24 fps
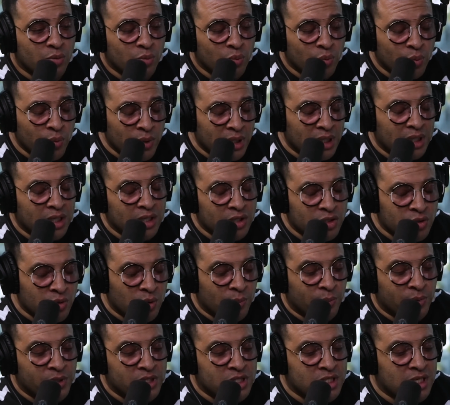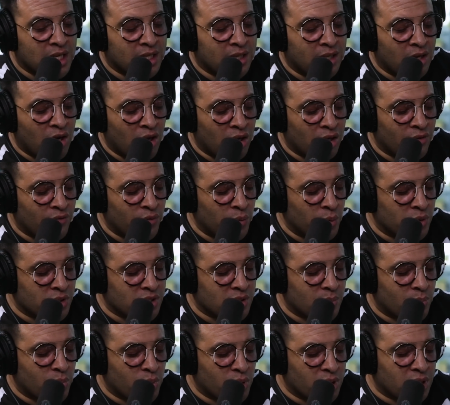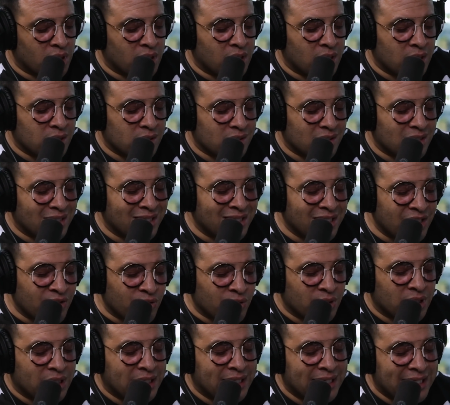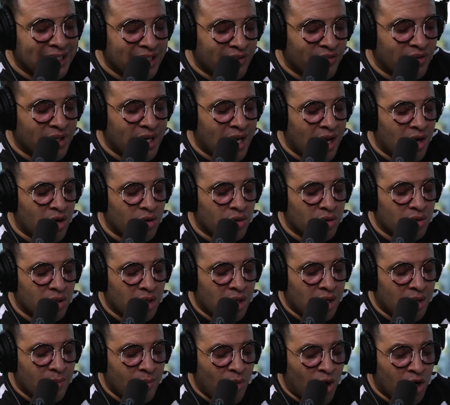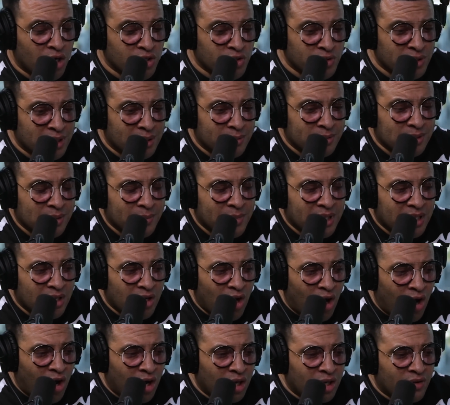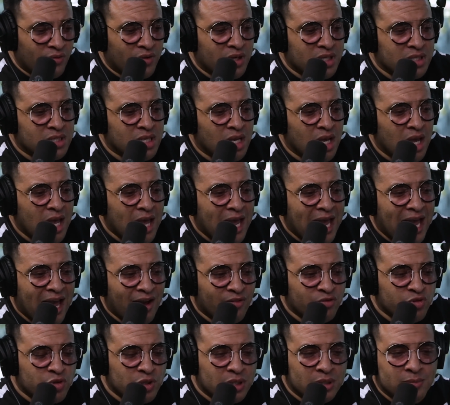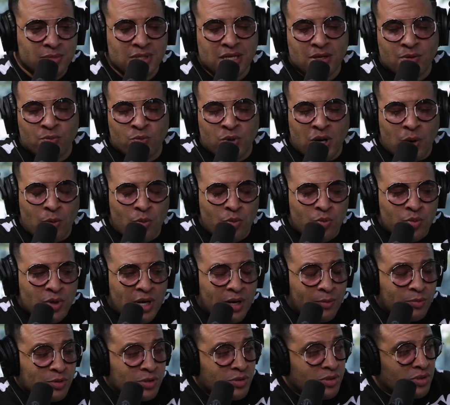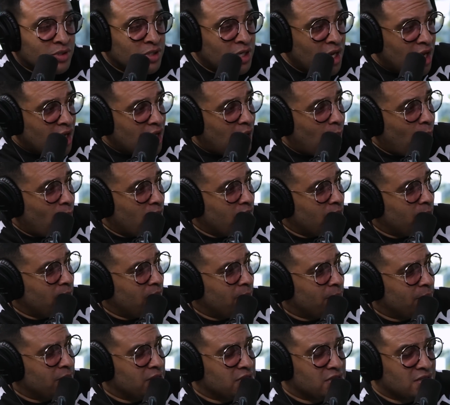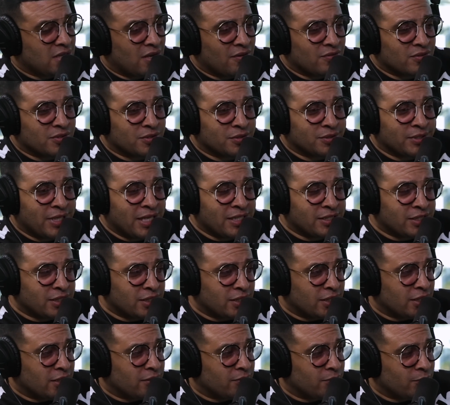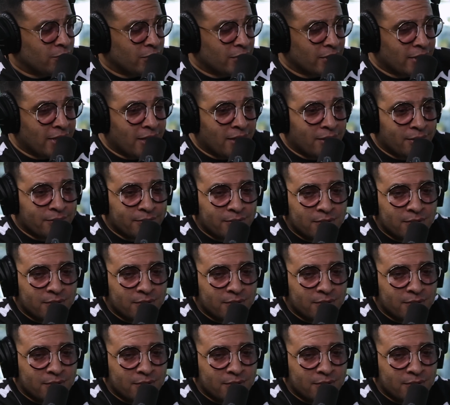really do appreciate that all of you are supporting us, literally living out um, our dreams. I mean, all of us have dreams that when I when I was young I wanted to be a police officer. That shit didn't work out.